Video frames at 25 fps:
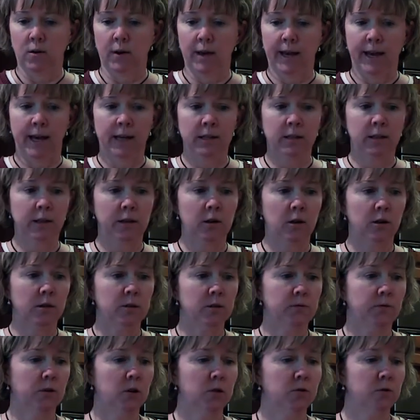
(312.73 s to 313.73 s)
Handling all
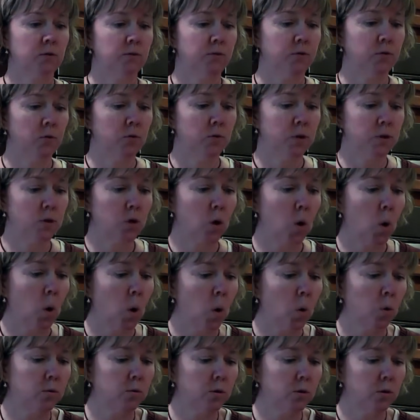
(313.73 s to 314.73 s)
this frozen food is
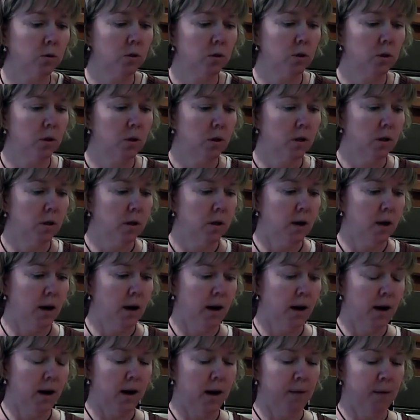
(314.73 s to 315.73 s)
cold.
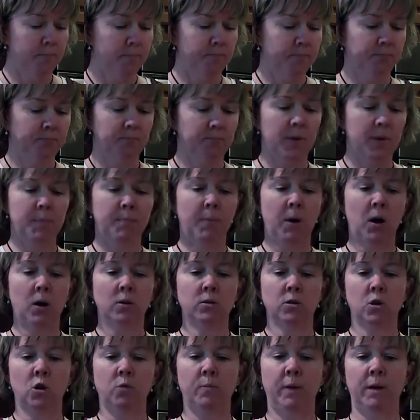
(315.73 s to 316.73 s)

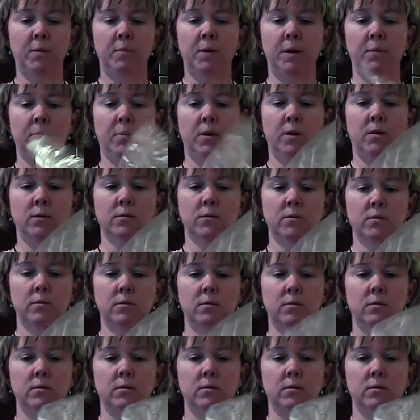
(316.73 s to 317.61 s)
Meatballs, homemade meatballs.